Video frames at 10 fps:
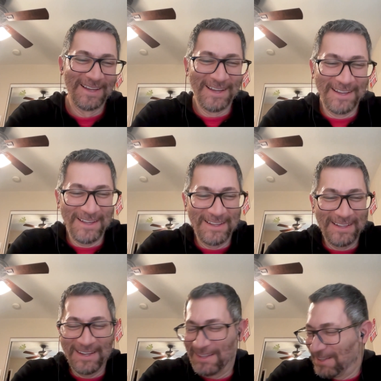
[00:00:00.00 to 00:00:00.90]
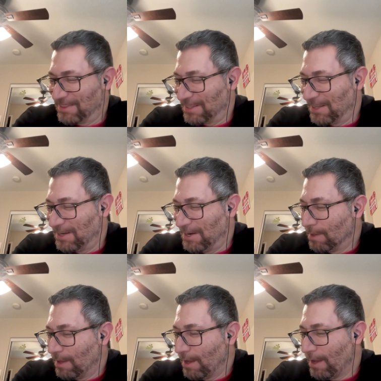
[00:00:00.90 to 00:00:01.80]
I like that.
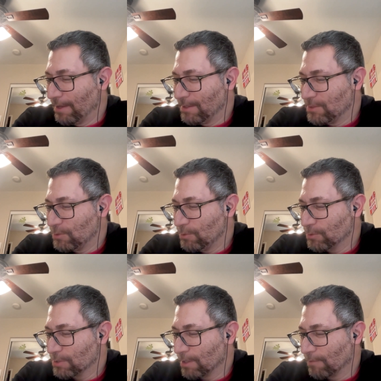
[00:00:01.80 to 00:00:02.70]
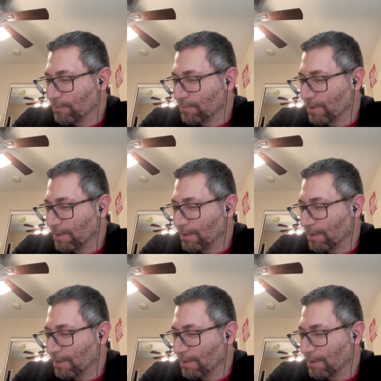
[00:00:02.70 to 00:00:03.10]
I guess you yourself,